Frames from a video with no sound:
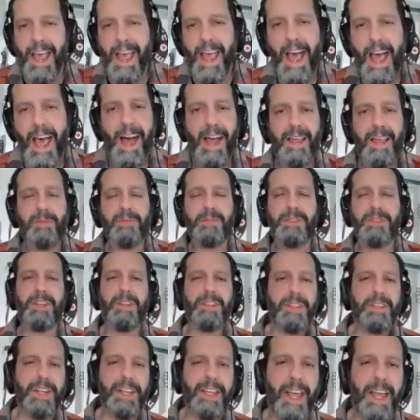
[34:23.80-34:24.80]
I am
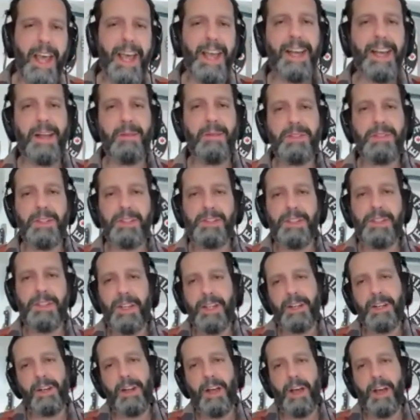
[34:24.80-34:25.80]
such a yank. I'm such
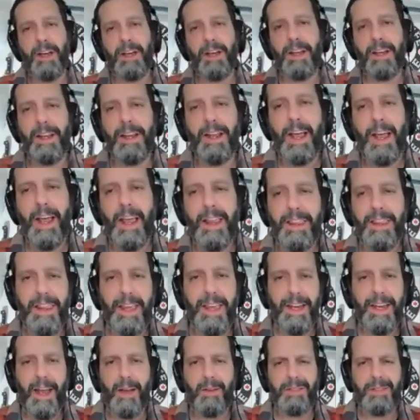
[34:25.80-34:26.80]
a uh, uh,
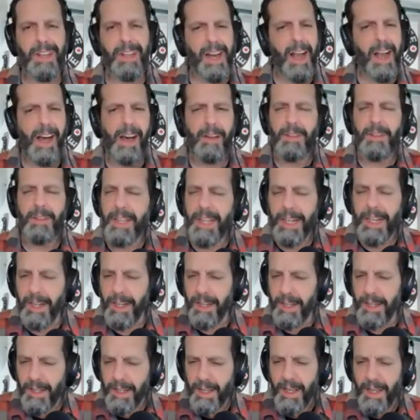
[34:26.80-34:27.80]
that I was like
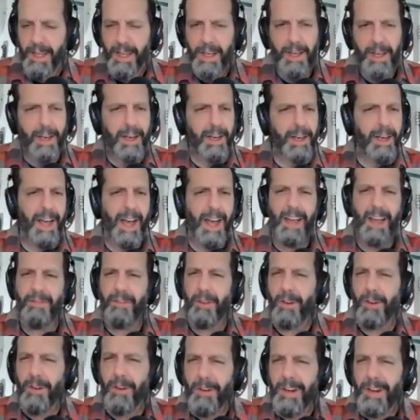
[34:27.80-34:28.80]
javelina. Uh, I've
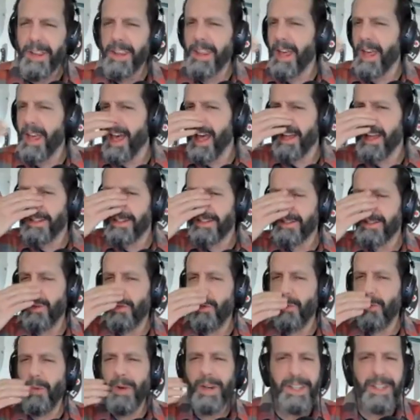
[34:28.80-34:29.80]
heard of that.
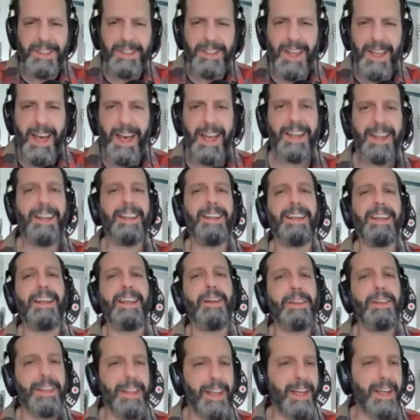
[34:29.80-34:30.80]
What is that? Uh,
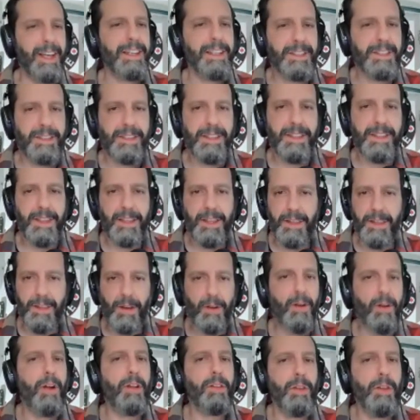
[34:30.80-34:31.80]
yeah, it's
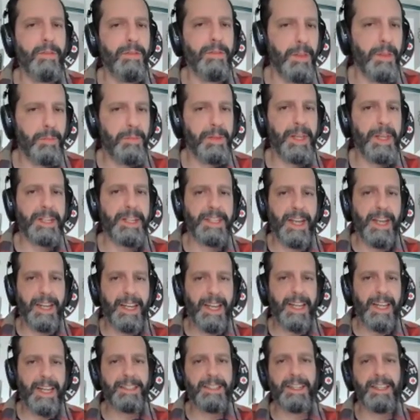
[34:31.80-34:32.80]
they're all over the place, I
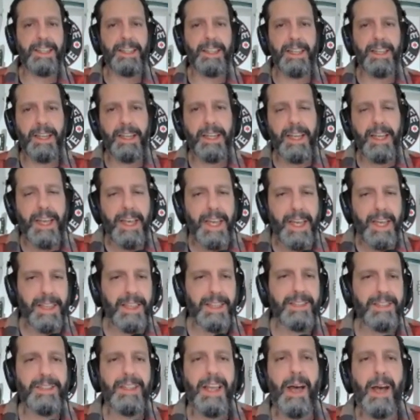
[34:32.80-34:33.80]
guess, in the in
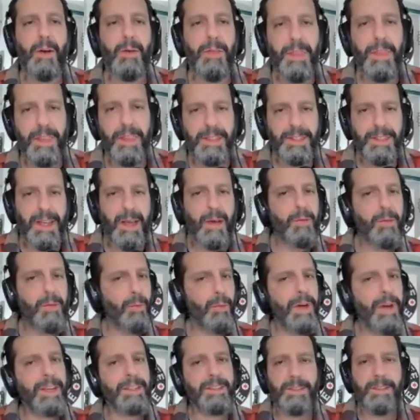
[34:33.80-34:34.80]
the South and
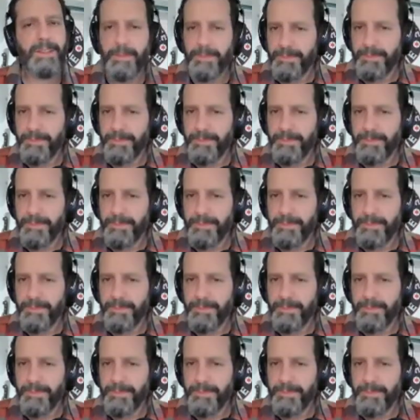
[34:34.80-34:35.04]
Southwest